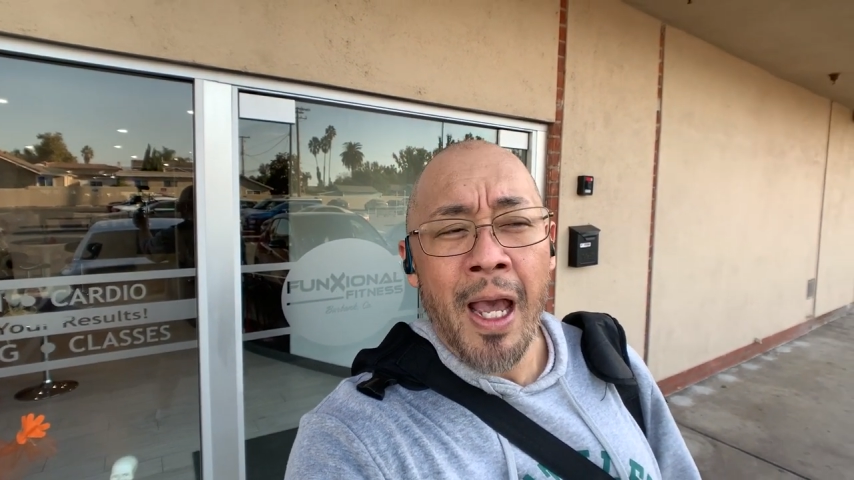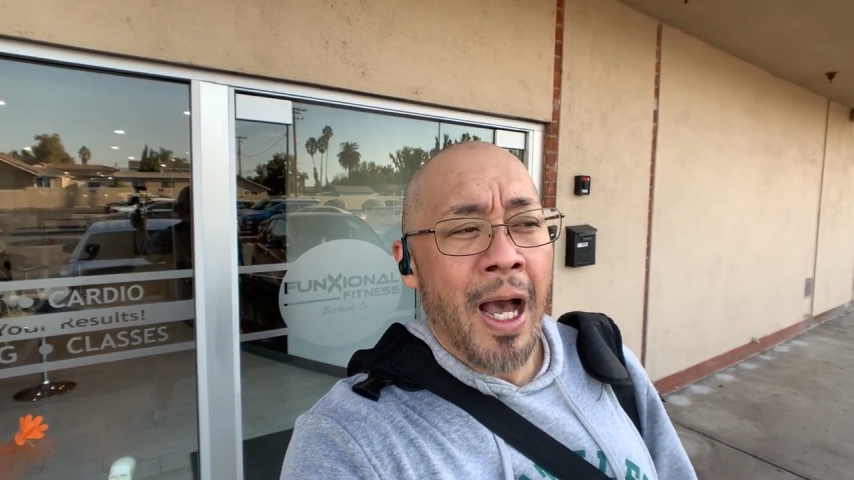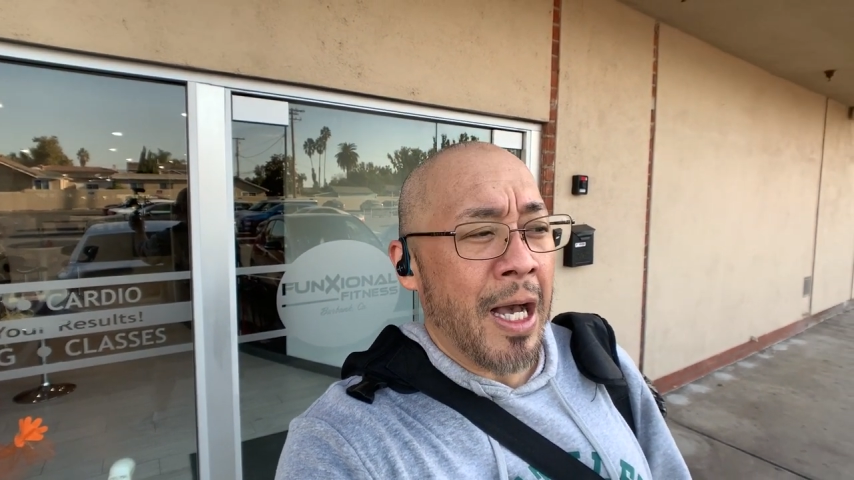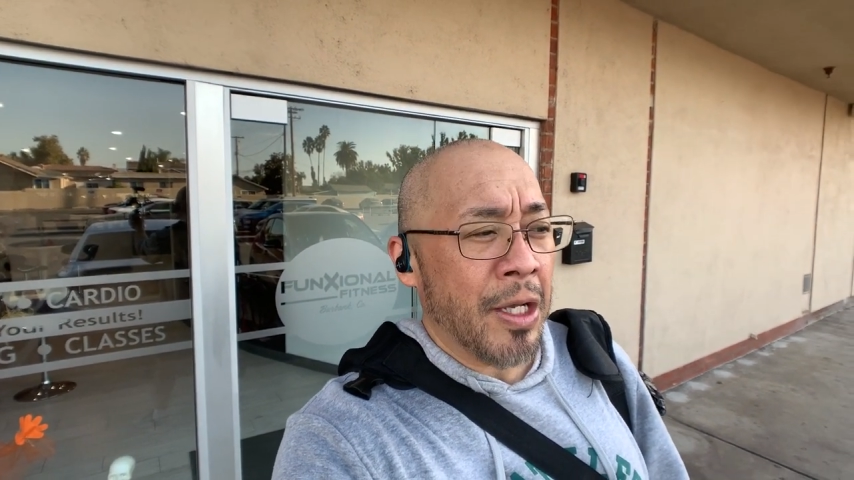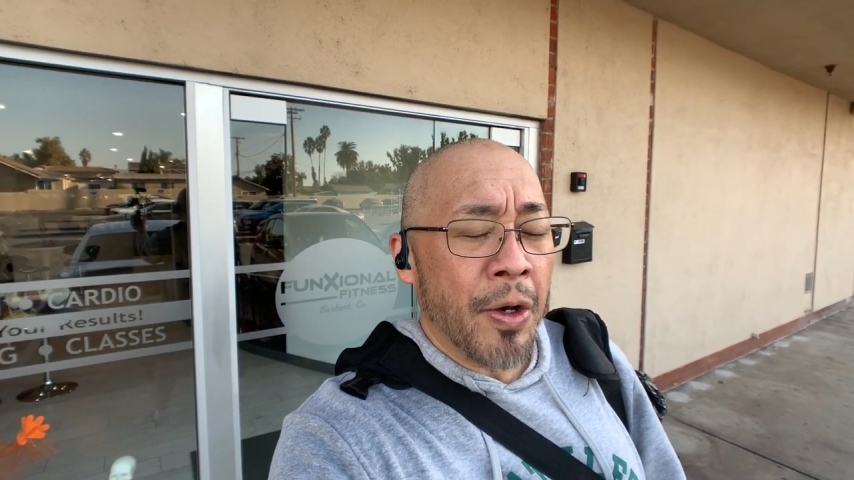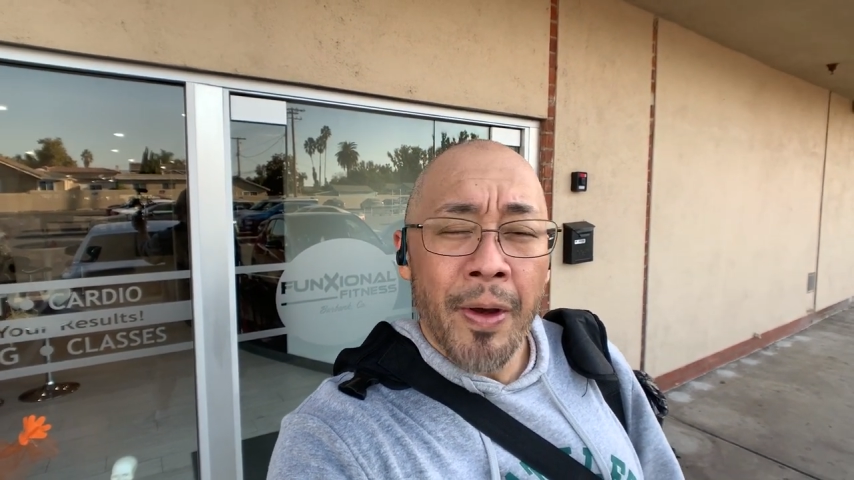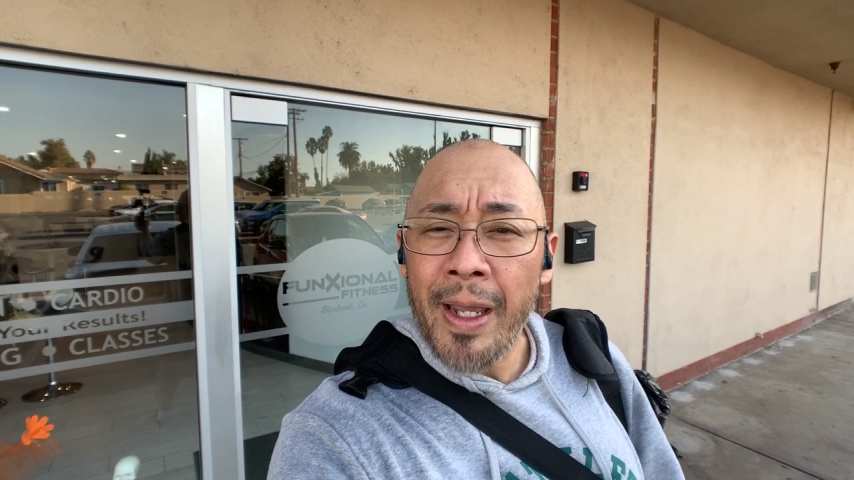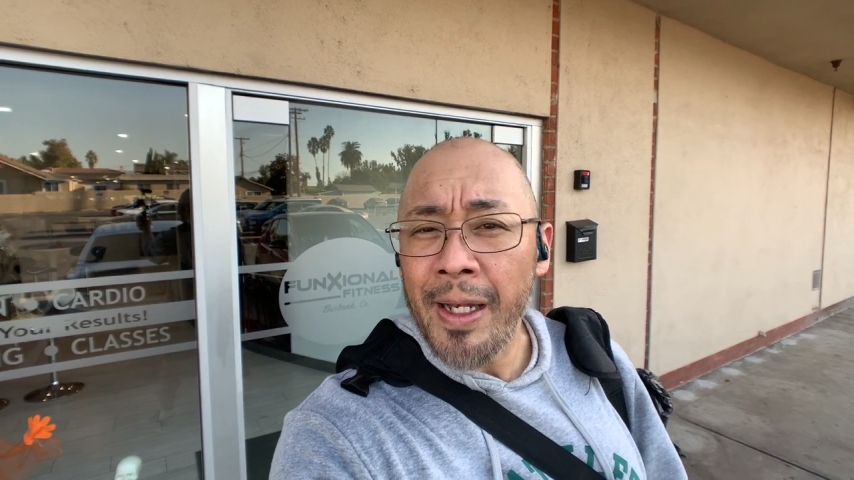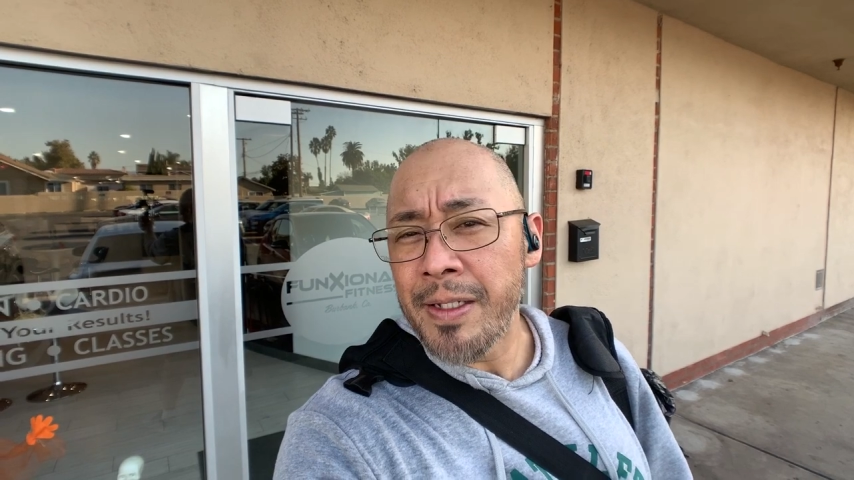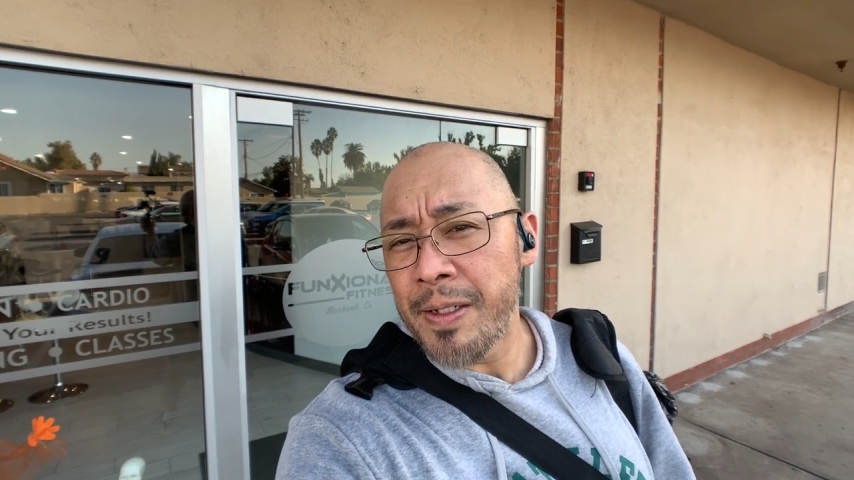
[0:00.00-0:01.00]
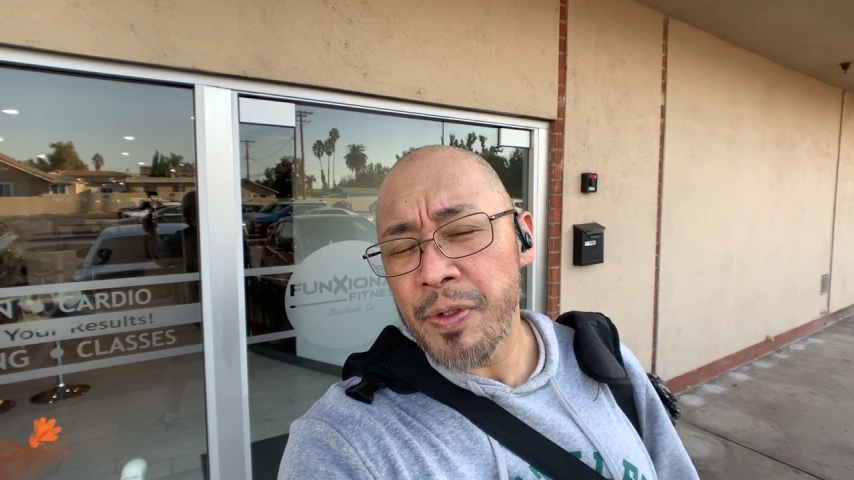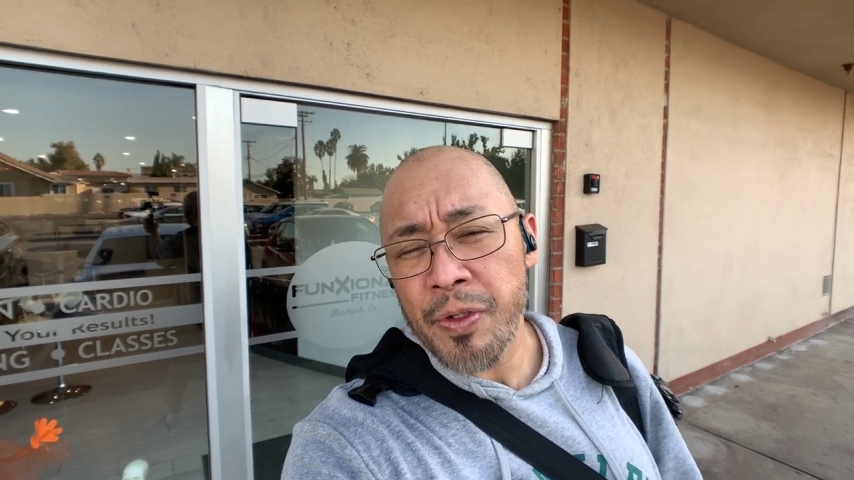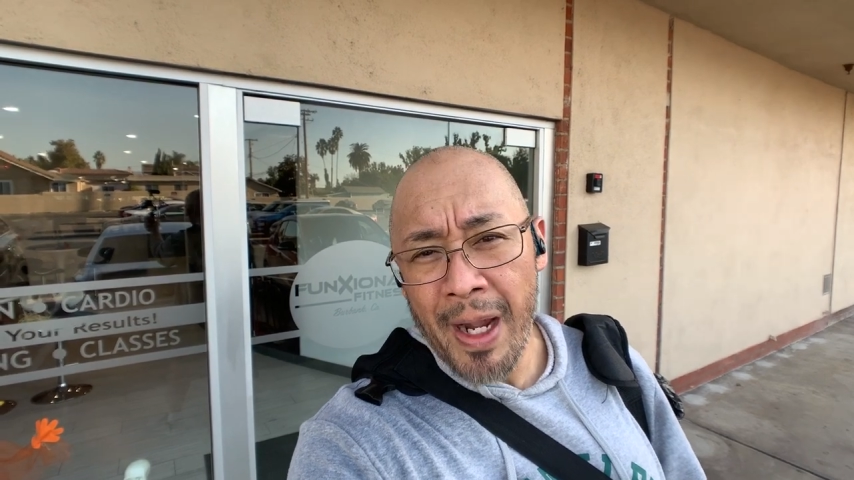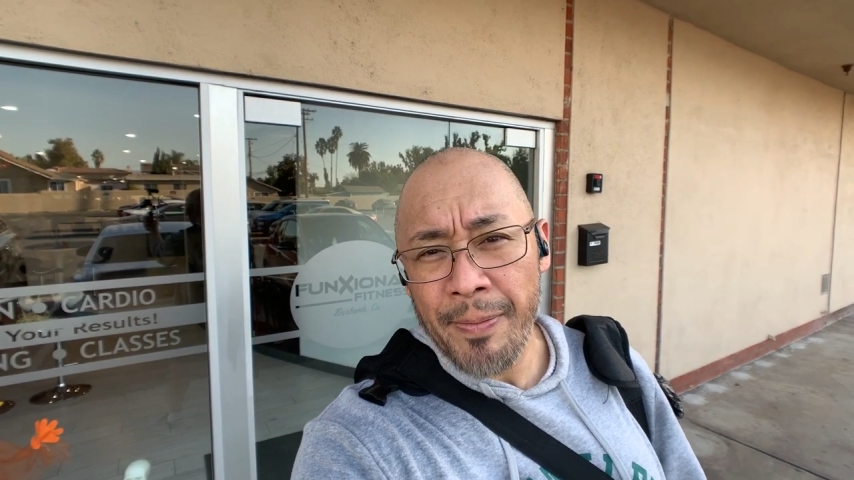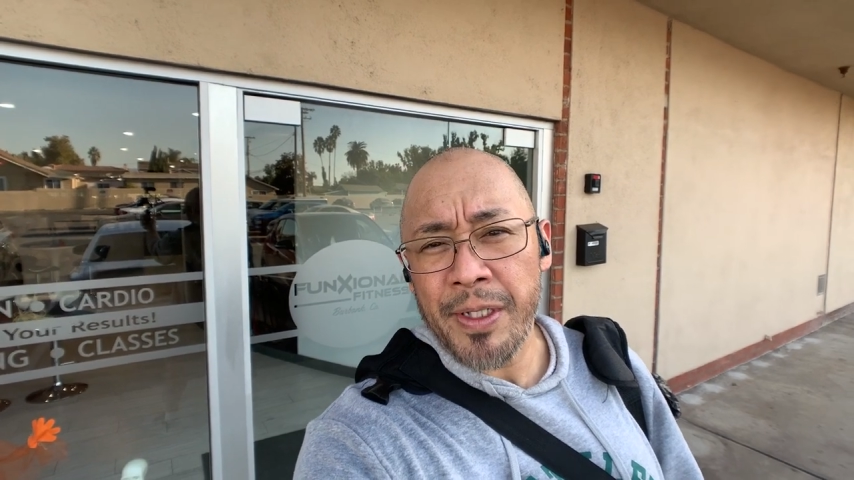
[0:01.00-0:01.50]
Uh, go ahead and
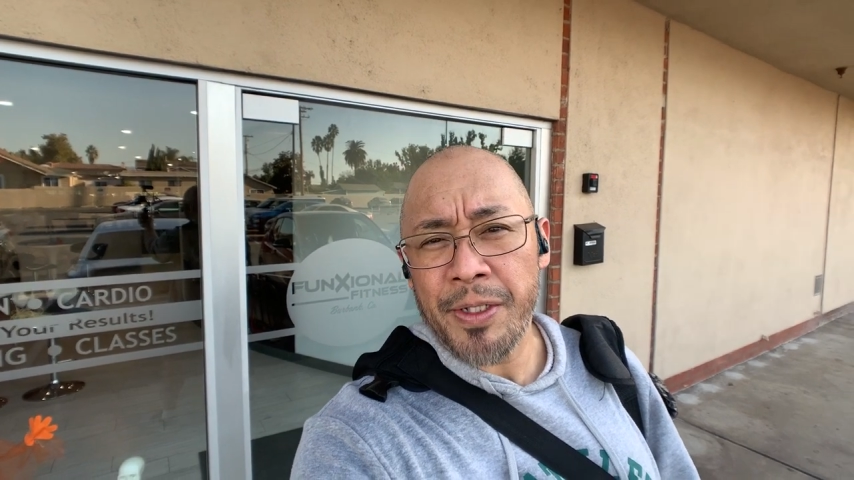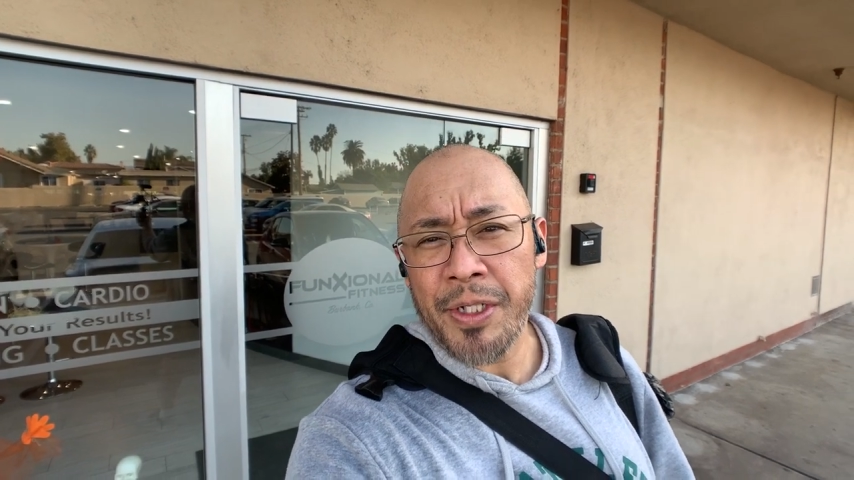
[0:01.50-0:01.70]
subscribe to the